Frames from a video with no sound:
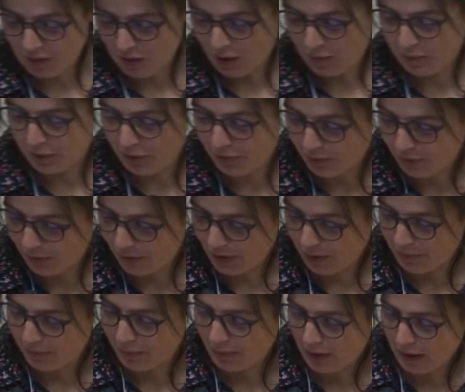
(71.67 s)
coming
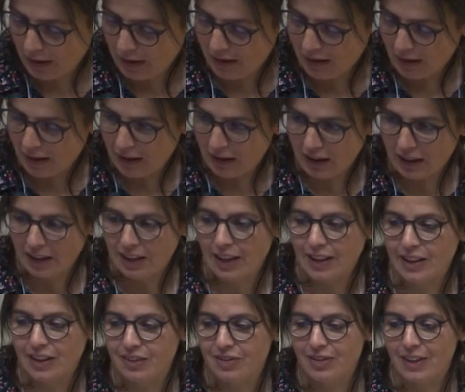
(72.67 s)
from uh, Les
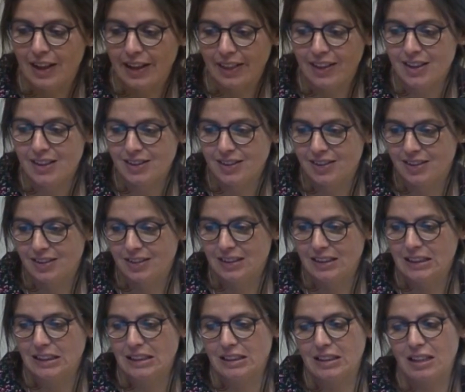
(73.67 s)
Refrardes.
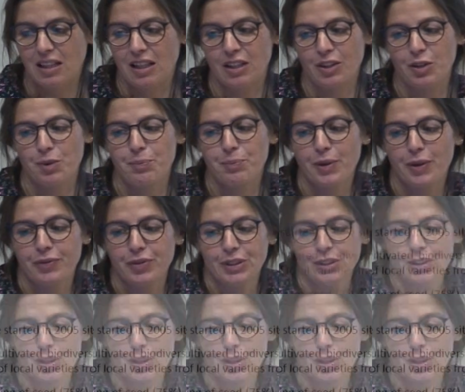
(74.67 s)
This is uh, a non-profit